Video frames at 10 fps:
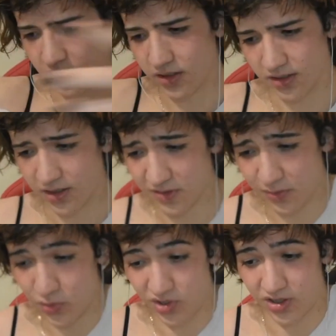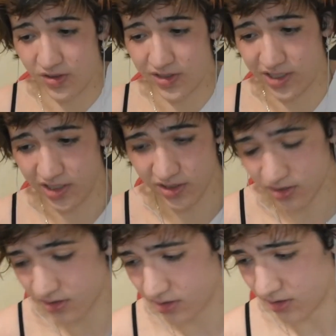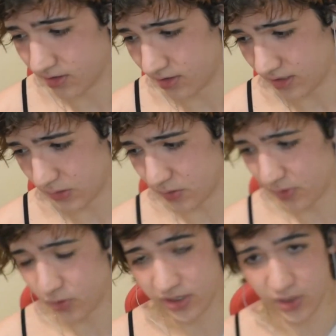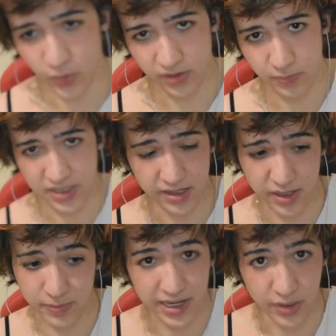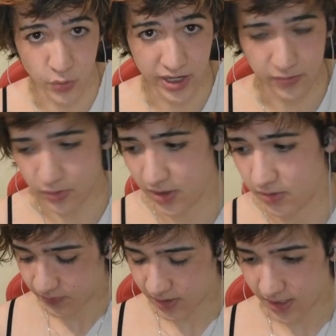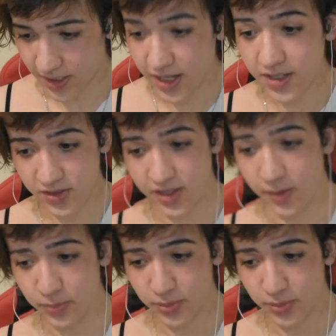it gives it more color, I guess. Because we'll be working with basically black and white from now on. Next step